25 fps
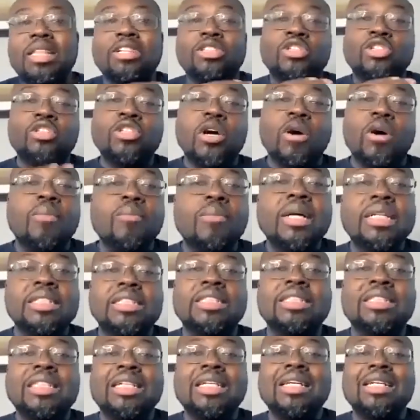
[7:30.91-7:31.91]
But there's so
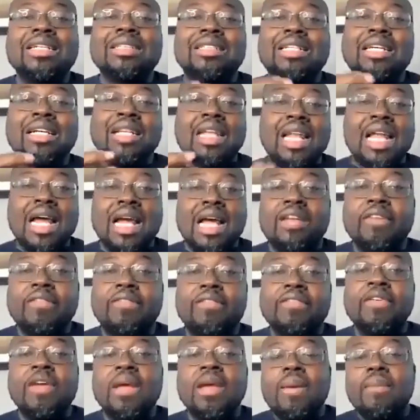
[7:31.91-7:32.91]
much to
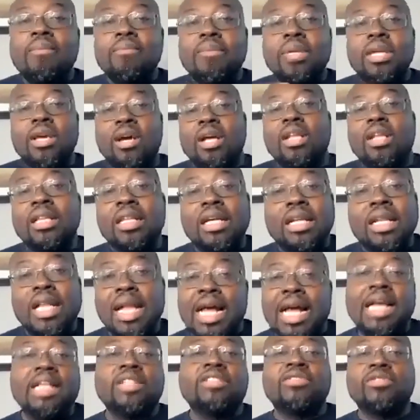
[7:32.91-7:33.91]
life
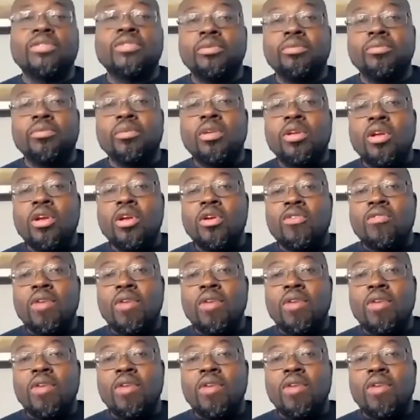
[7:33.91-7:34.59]
beyond the classroom,